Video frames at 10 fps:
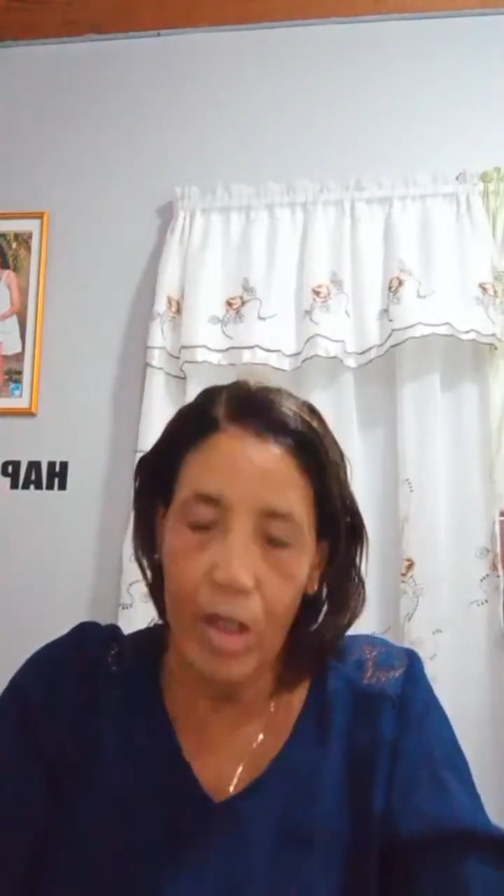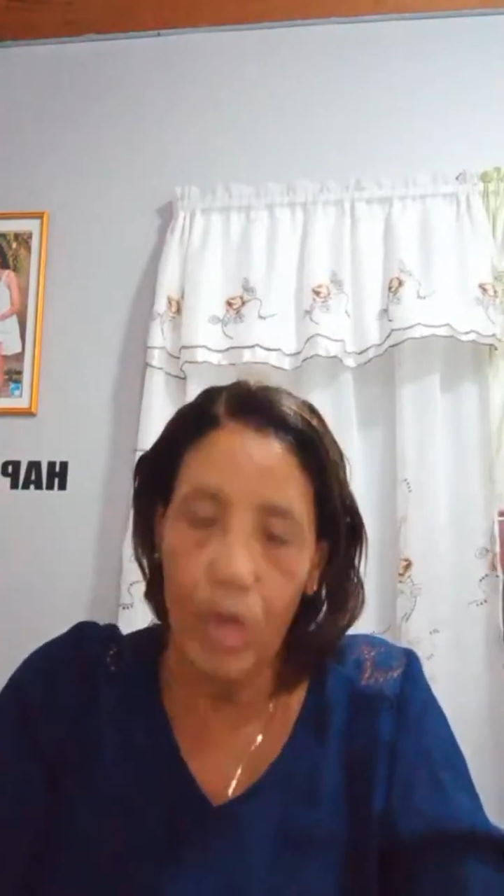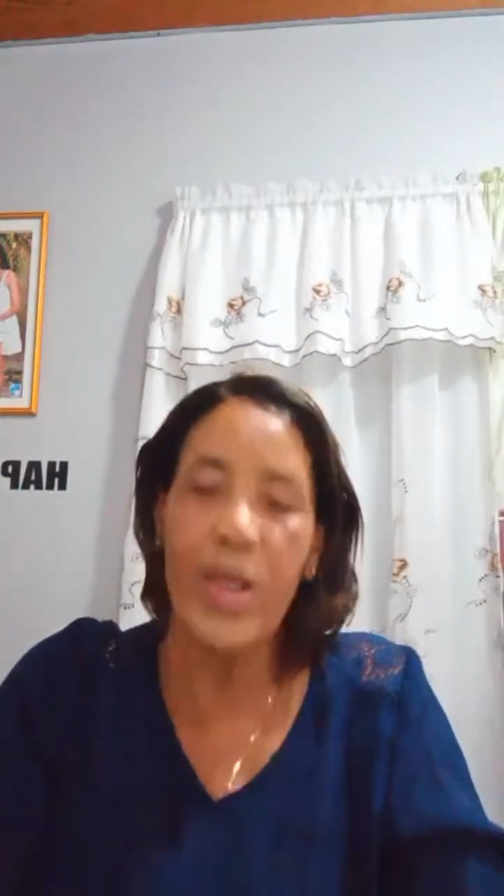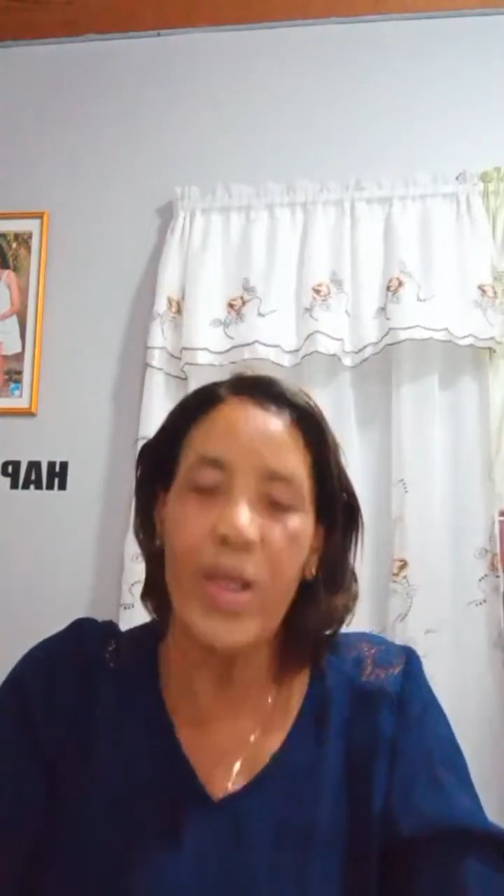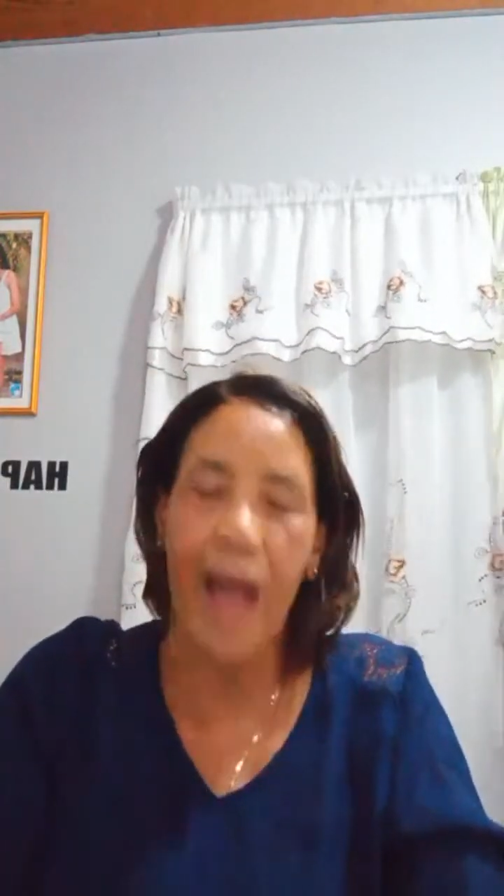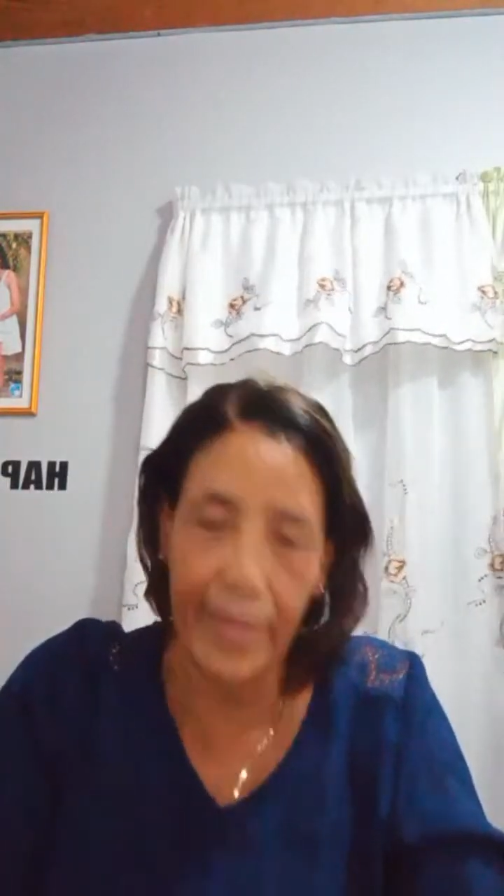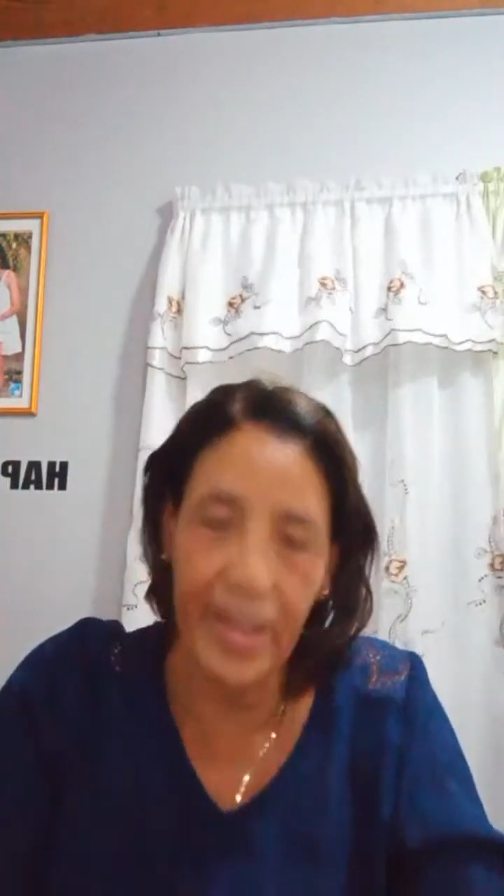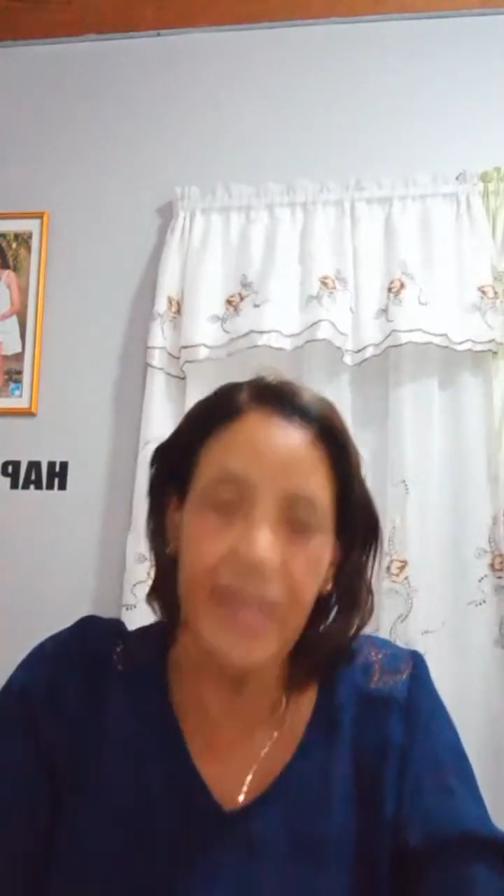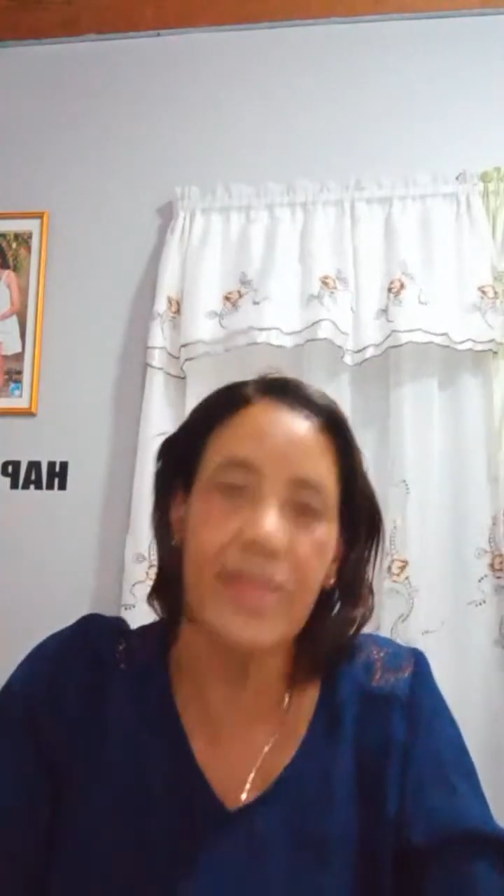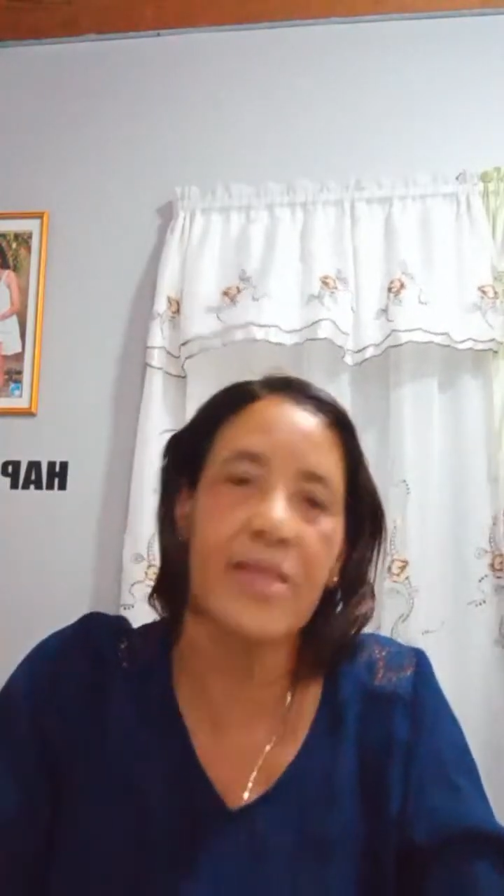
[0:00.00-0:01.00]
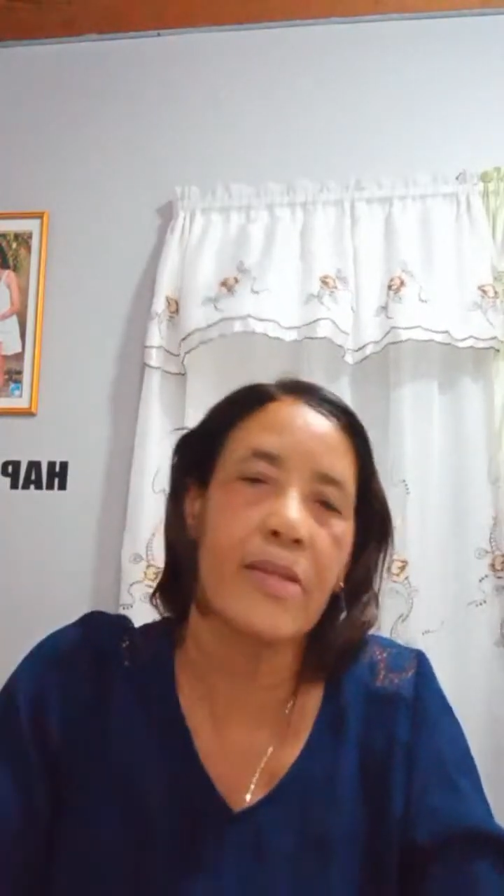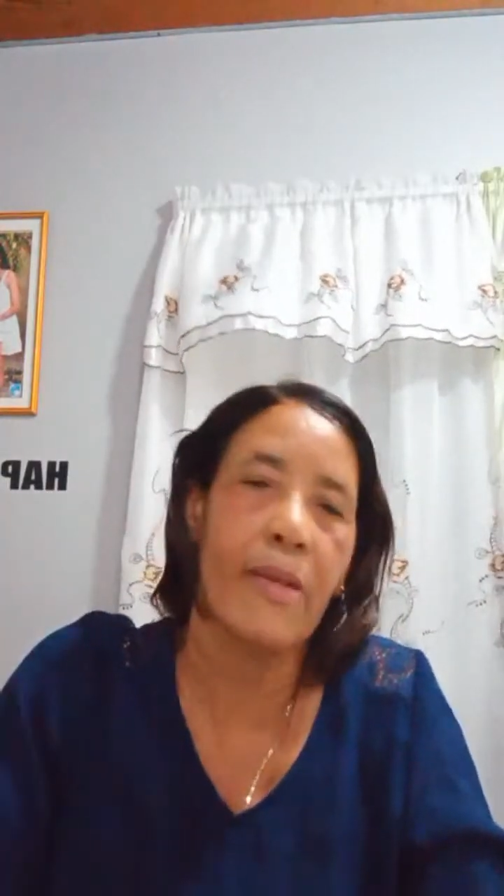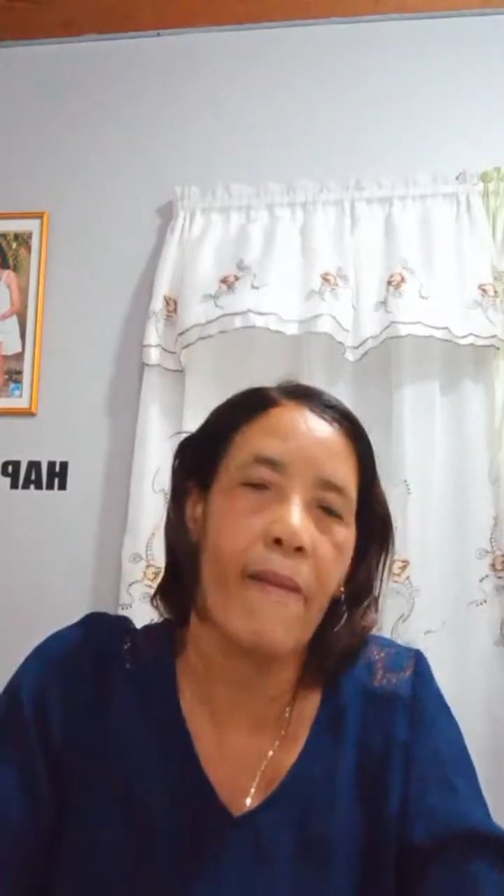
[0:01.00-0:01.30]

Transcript: We got this.